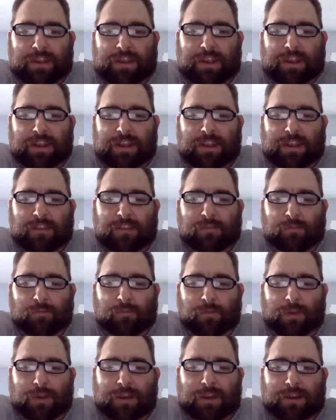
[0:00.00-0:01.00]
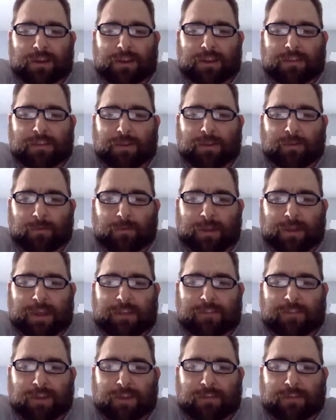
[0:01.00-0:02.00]
It is 1-0
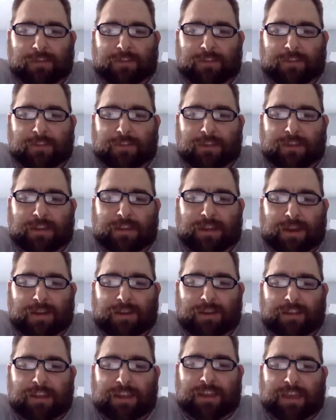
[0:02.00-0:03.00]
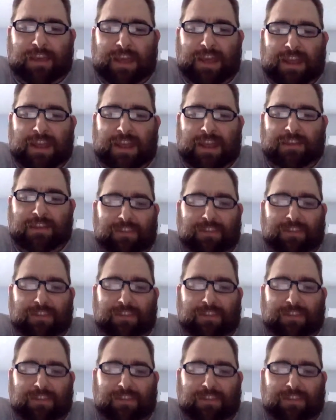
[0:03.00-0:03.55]
Rays out of the gate.